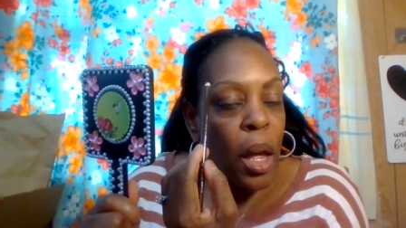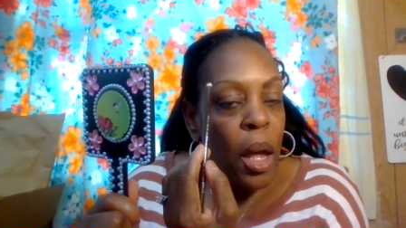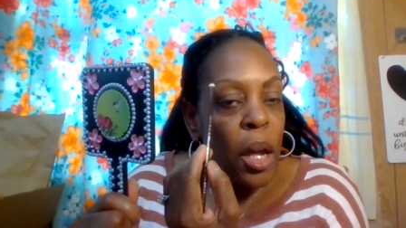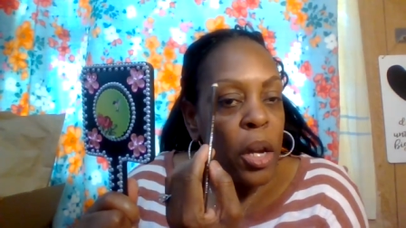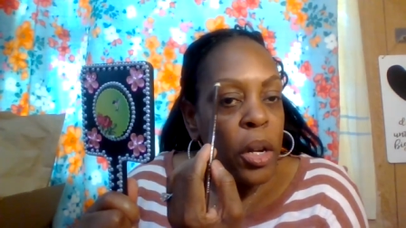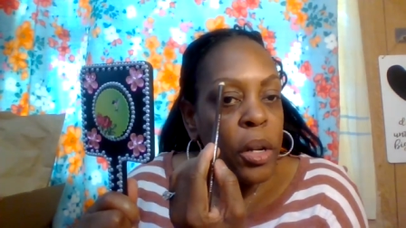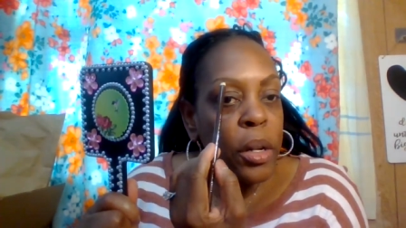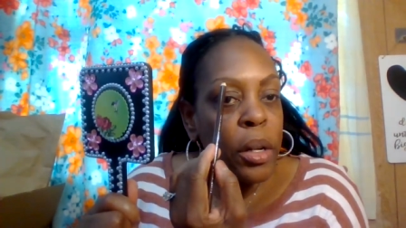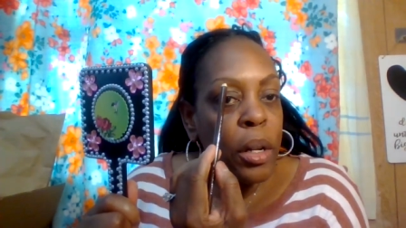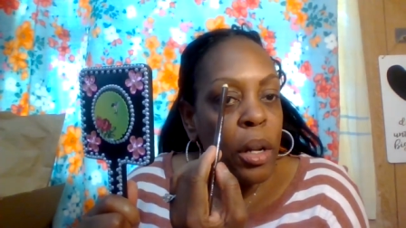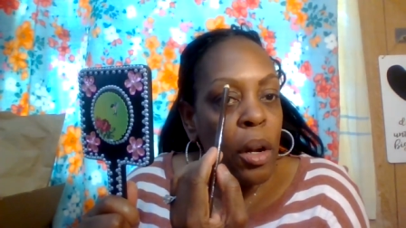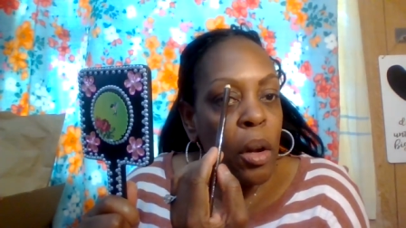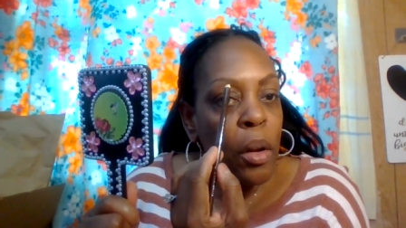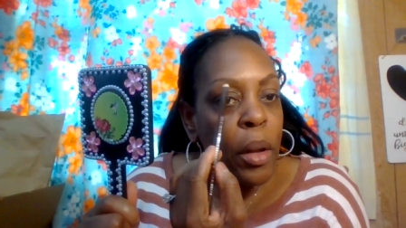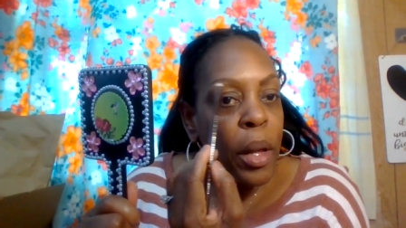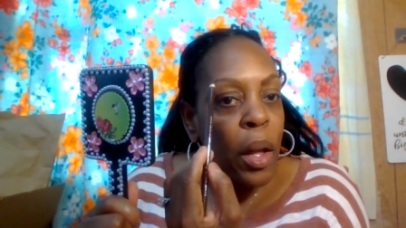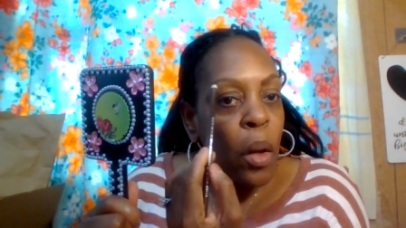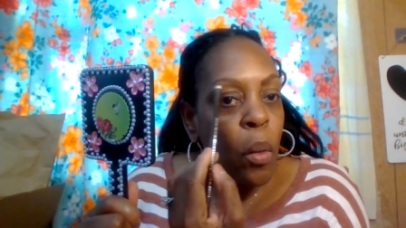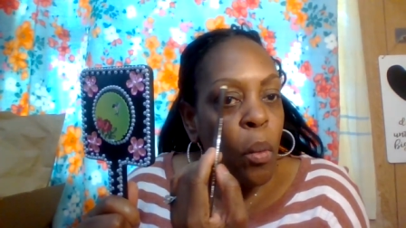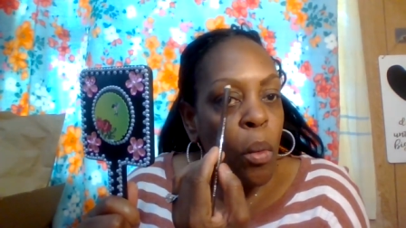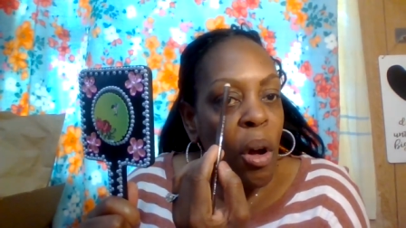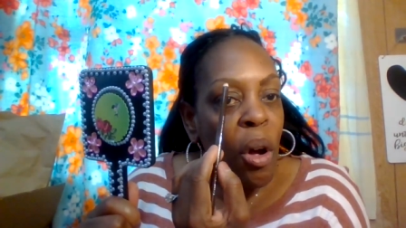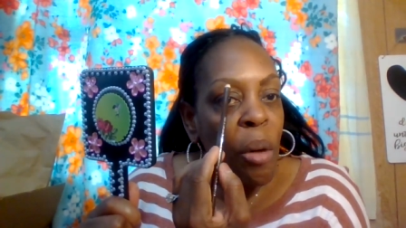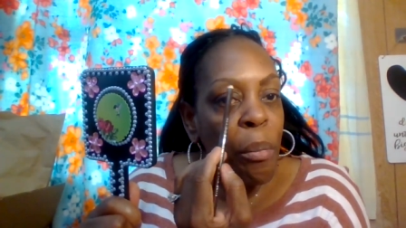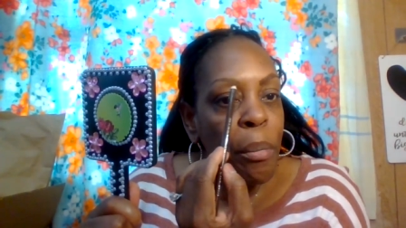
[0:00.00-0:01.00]
you know it
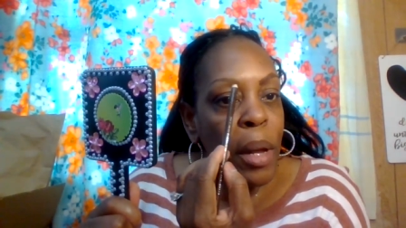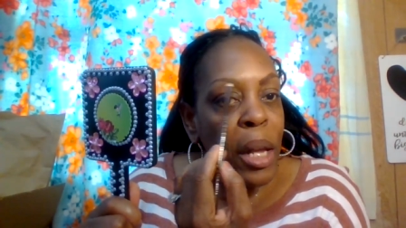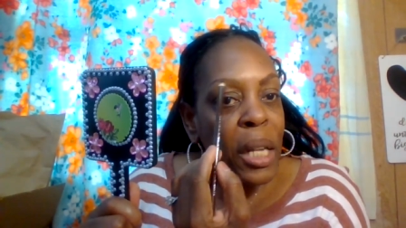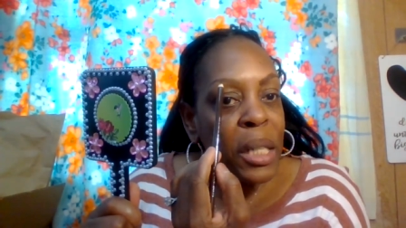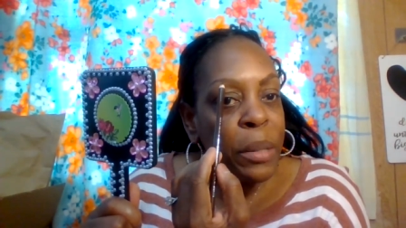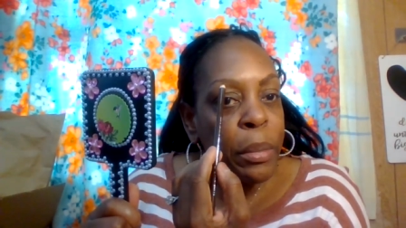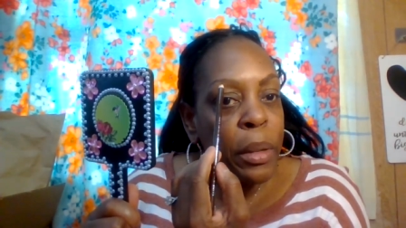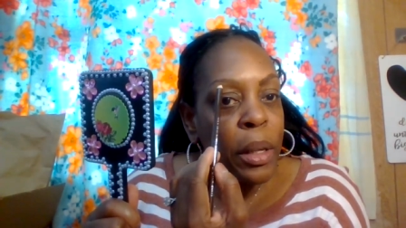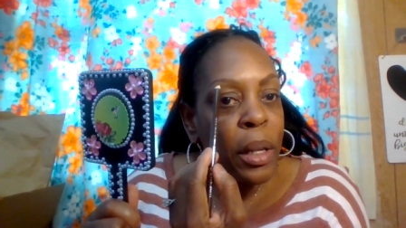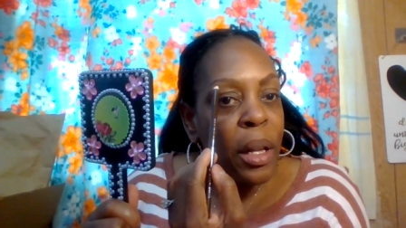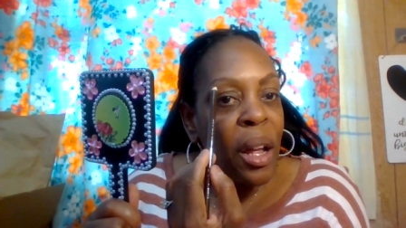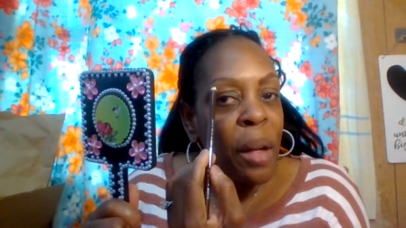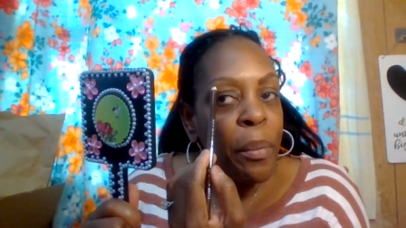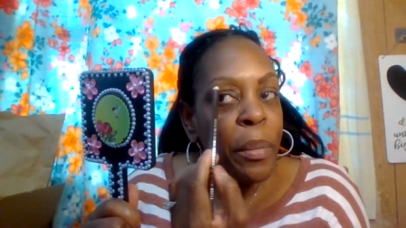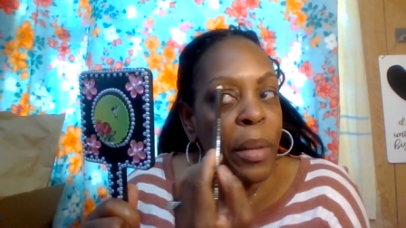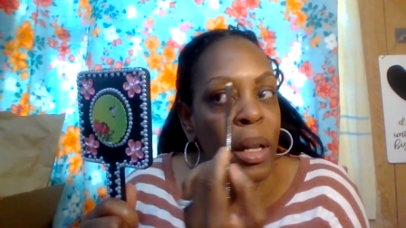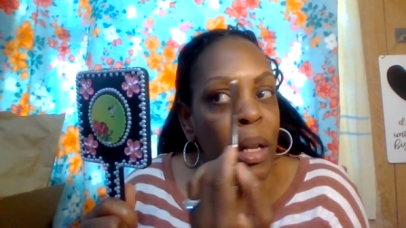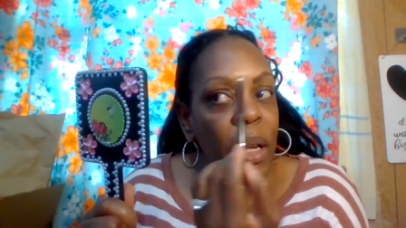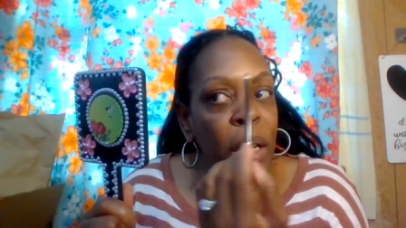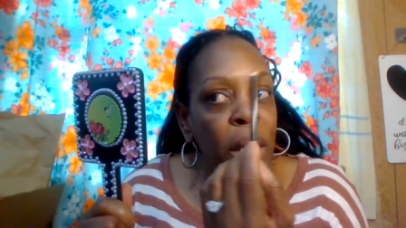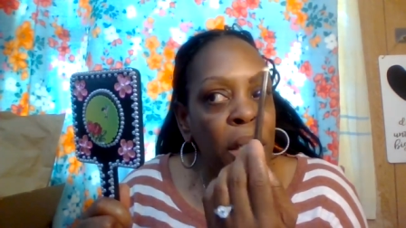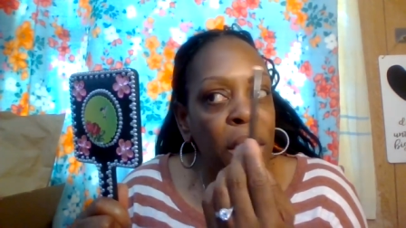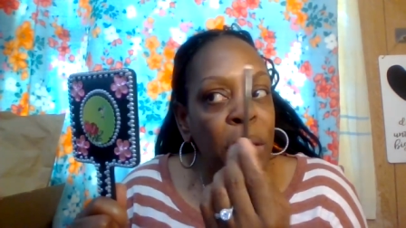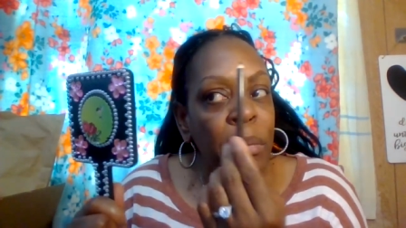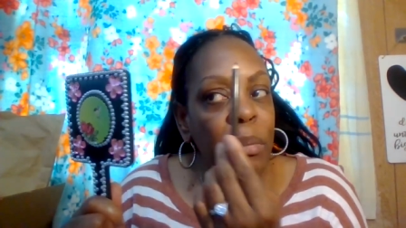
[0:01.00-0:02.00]
won't mess me up
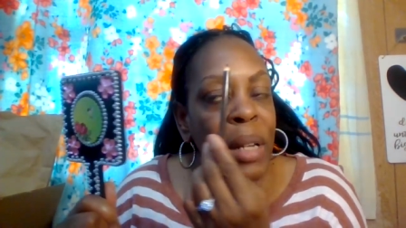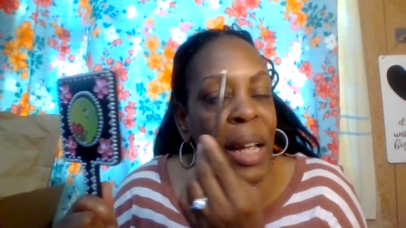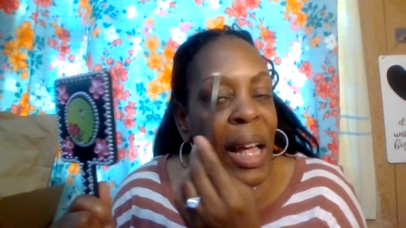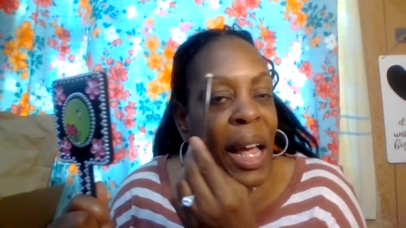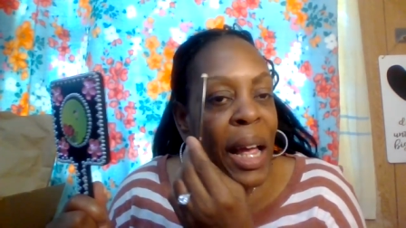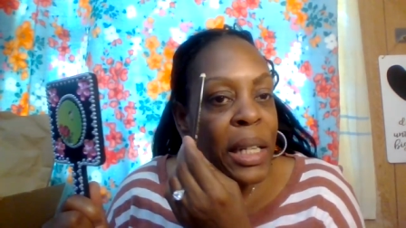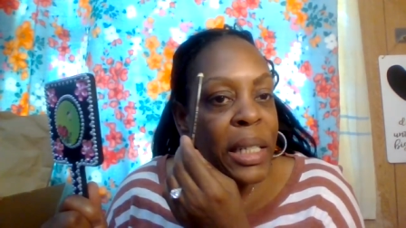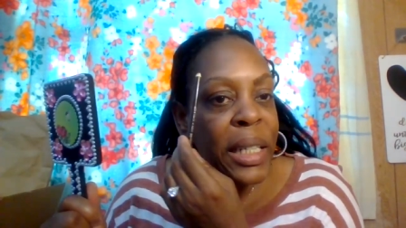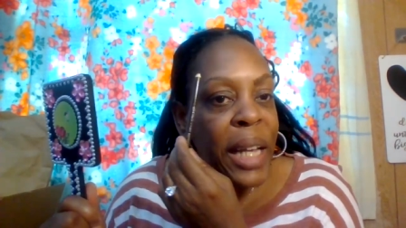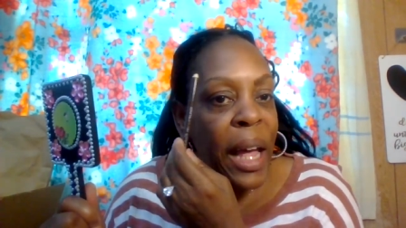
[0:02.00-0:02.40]
because sometimes